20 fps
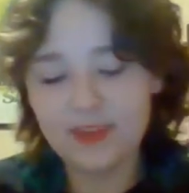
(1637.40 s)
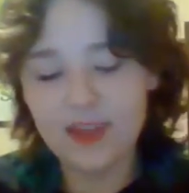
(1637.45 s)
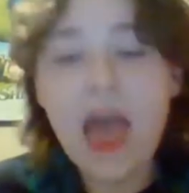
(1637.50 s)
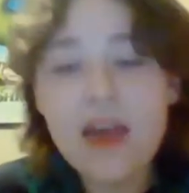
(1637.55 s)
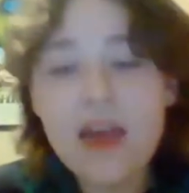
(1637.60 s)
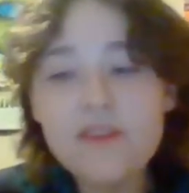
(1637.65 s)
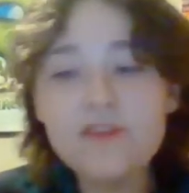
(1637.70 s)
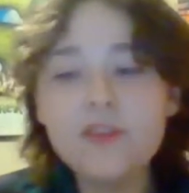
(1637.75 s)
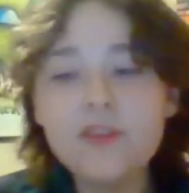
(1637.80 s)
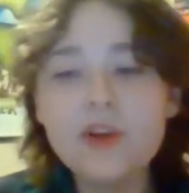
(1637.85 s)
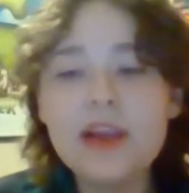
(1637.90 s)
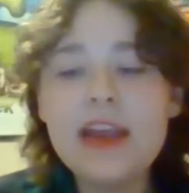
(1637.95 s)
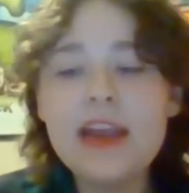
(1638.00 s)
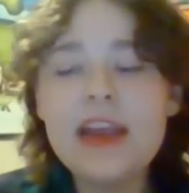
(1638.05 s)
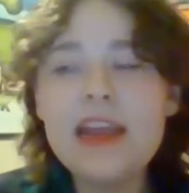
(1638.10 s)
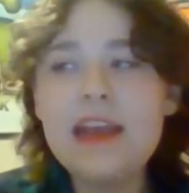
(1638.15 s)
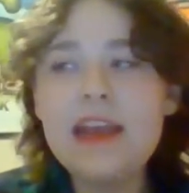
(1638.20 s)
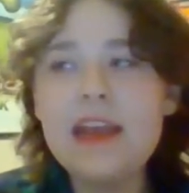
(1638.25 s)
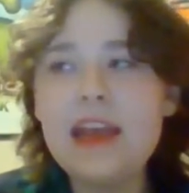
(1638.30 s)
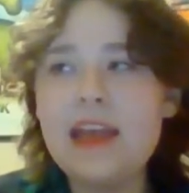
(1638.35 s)

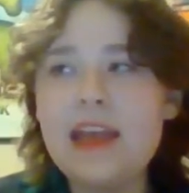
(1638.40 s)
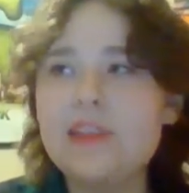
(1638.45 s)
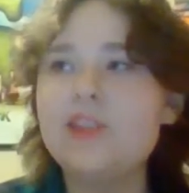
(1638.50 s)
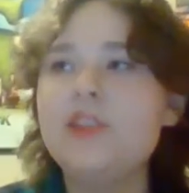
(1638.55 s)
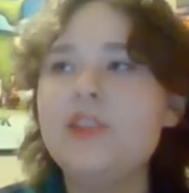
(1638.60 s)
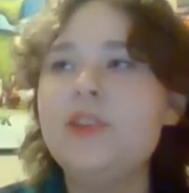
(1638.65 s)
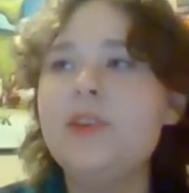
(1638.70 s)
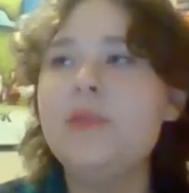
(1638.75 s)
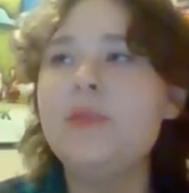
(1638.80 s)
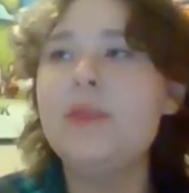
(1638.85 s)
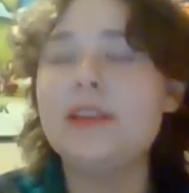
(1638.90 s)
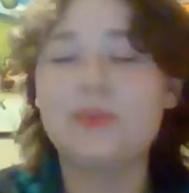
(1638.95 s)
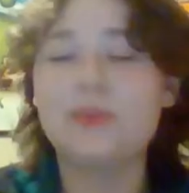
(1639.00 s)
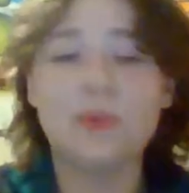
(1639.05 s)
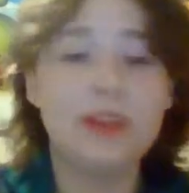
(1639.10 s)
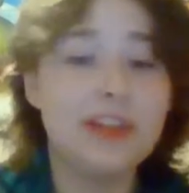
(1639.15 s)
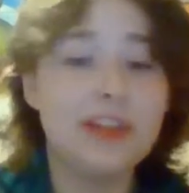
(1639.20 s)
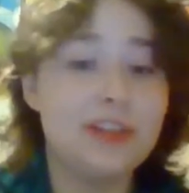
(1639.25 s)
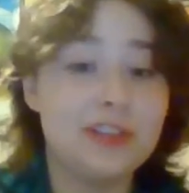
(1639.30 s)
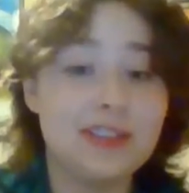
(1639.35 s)
Every issue is
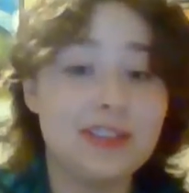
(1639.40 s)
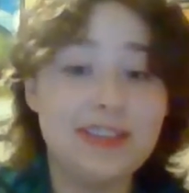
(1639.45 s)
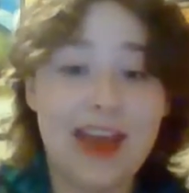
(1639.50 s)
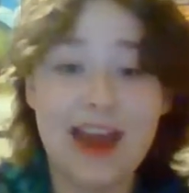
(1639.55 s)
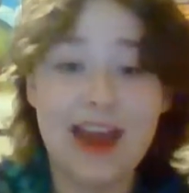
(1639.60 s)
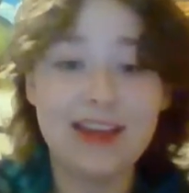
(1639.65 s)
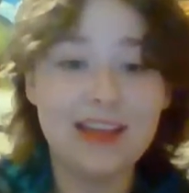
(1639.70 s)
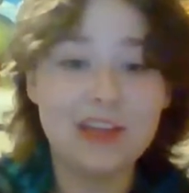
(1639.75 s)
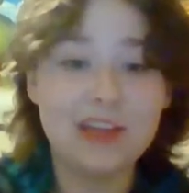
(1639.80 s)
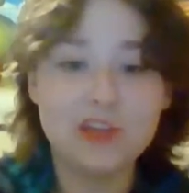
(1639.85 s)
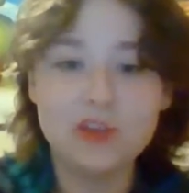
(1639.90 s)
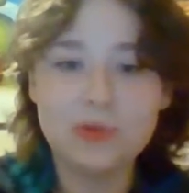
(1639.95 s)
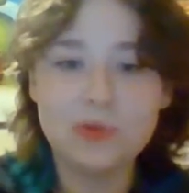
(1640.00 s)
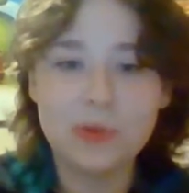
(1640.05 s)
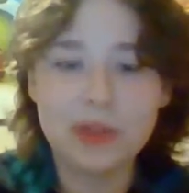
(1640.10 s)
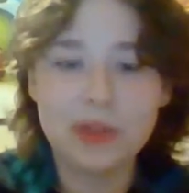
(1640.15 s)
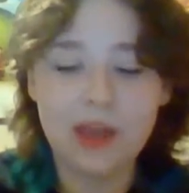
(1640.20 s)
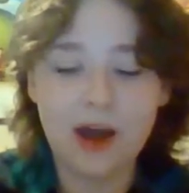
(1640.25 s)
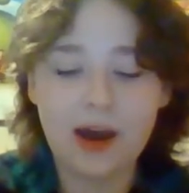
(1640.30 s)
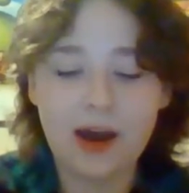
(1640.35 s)
really just daddy issues
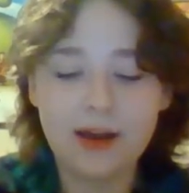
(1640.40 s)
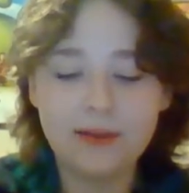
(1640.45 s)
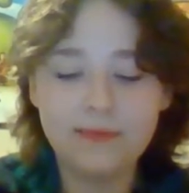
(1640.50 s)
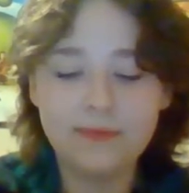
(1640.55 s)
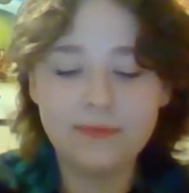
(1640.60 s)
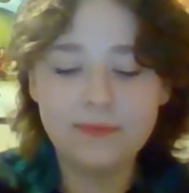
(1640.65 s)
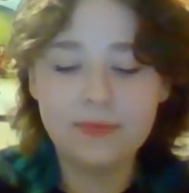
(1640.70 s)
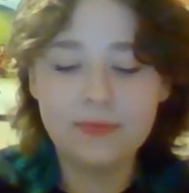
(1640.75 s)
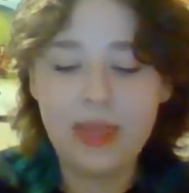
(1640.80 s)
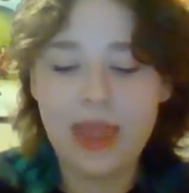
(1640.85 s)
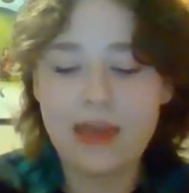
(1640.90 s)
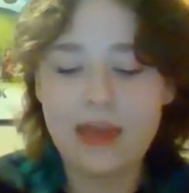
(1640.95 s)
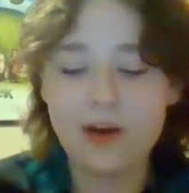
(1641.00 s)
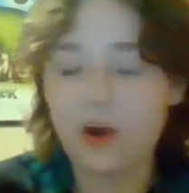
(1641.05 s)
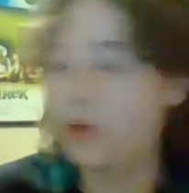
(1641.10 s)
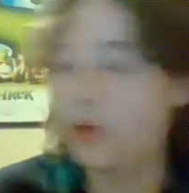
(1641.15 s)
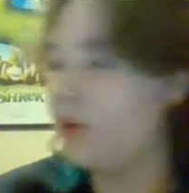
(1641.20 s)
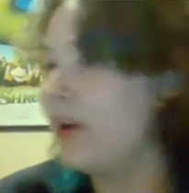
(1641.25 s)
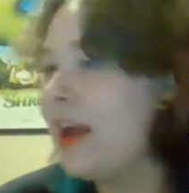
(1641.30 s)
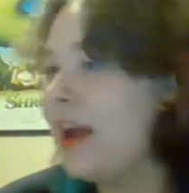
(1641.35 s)
with God and
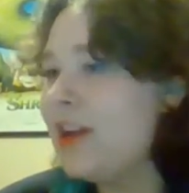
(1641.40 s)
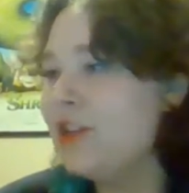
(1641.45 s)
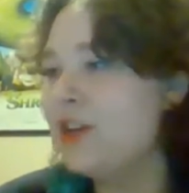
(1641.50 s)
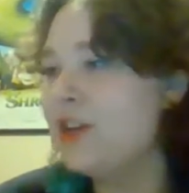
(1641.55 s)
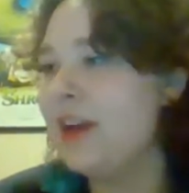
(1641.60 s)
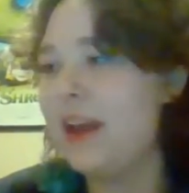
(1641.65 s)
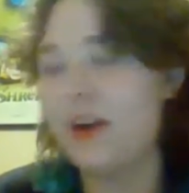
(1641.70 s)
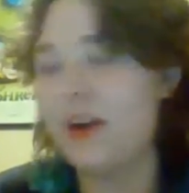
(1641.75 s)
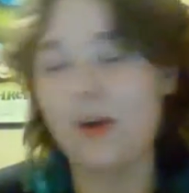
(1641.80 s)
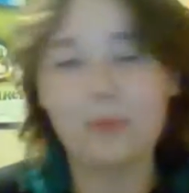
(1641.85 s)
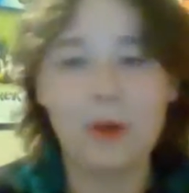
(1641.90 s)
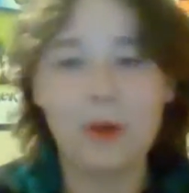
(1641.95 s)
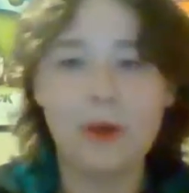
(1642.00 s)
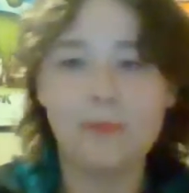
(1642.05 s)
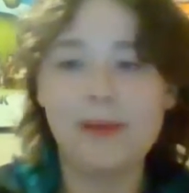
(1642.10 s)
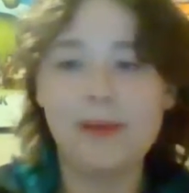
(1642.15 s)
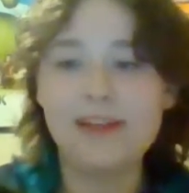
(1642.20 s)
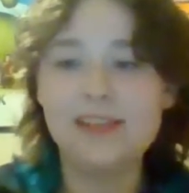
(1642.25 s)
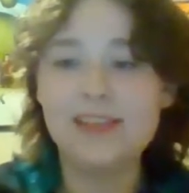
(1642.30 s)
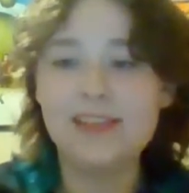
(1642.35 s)
our creation and our
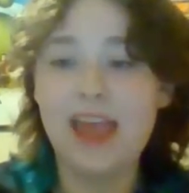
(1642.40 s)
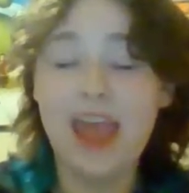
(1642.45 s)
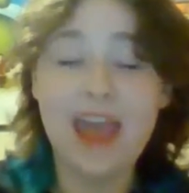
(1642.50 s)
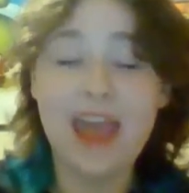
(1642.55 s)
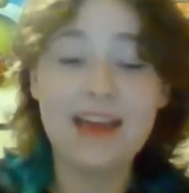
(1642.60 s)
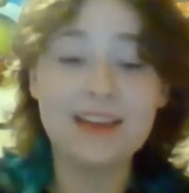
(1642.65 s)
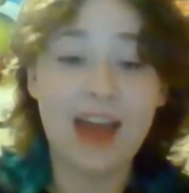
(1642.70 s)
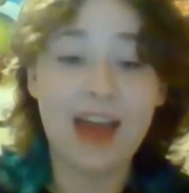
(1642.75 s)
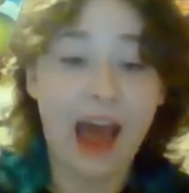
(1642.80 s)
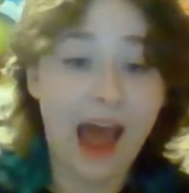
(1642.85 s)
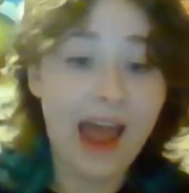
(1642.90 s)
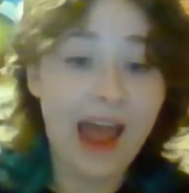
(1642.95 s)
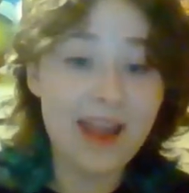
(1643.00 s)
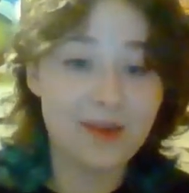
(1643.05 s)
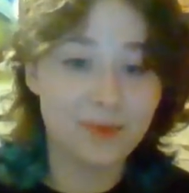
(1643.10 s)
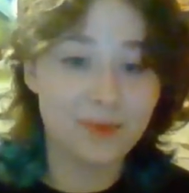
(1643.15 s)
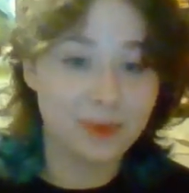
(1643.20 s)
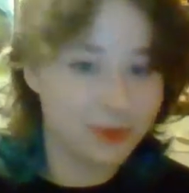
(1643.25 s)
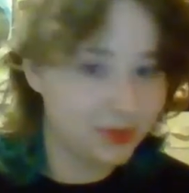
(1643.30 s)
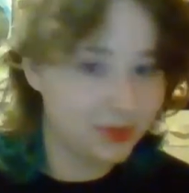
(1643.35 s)
purpose. And I
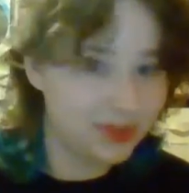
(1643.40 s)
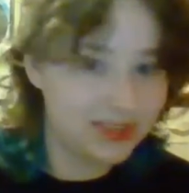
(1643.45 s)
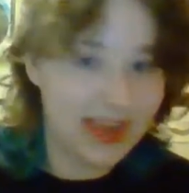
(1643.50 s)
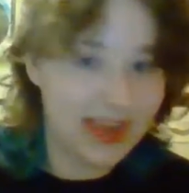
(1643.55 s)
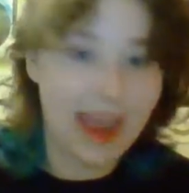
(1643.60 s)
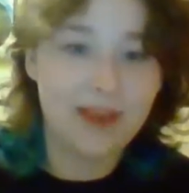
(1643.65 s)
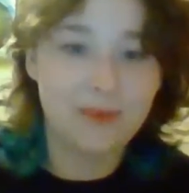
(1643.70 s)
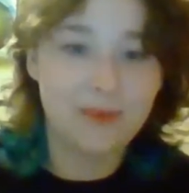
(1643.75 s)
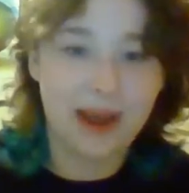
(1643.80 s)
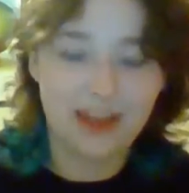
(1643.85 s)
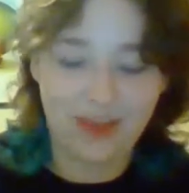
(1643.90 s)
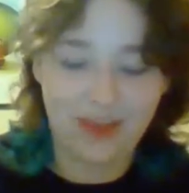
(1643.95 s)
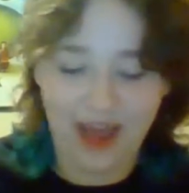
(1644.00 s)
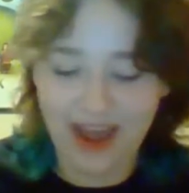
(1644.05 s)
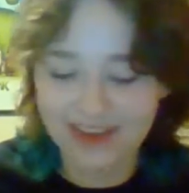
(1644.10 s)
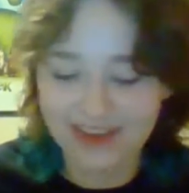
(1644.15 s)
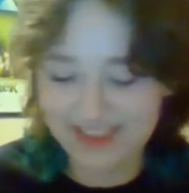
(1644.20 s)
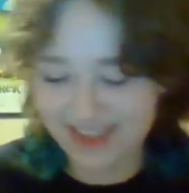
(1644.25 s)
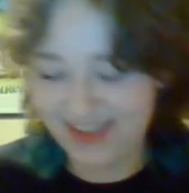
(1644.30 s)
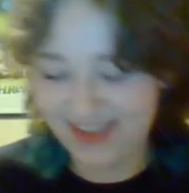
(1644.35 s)
will stand by
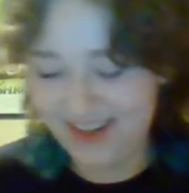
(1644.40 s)
that.